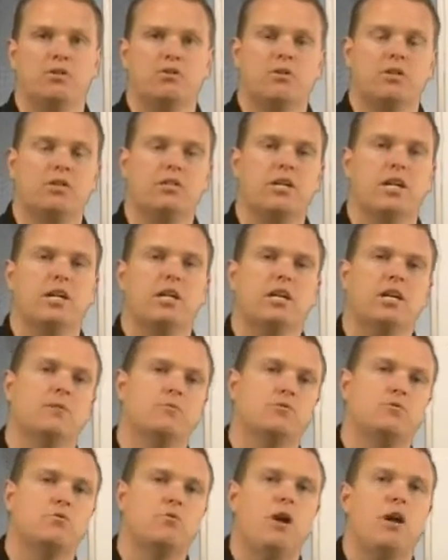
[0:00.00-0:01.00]
So the data
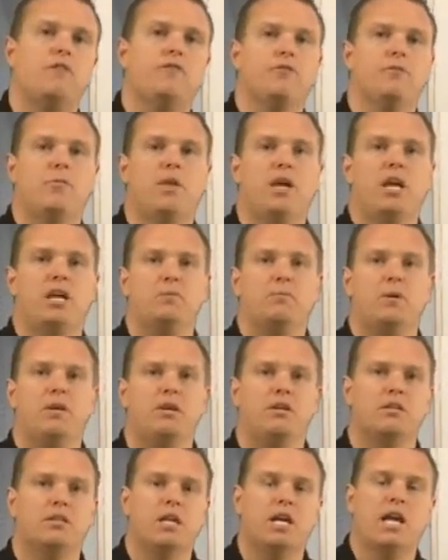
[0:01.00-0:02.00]
comes right from the
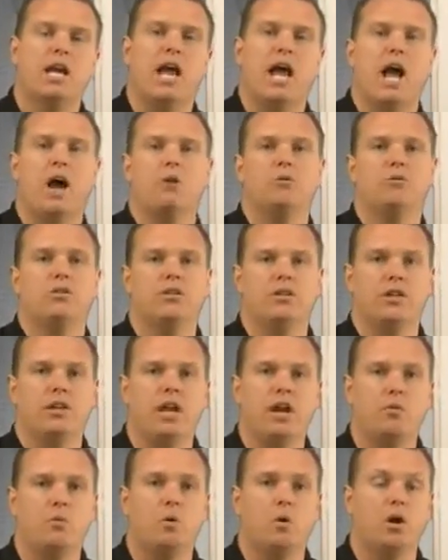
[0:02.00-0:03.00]
APs out to the
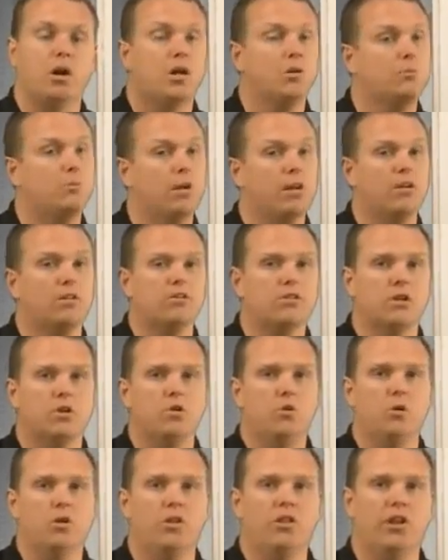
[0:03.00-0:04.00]
network. But here's a
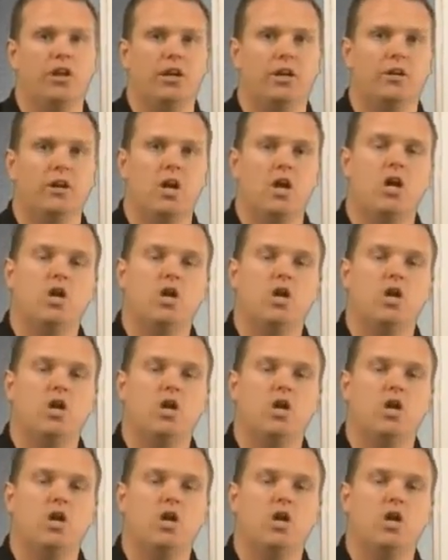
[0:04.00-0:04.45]
cool thing.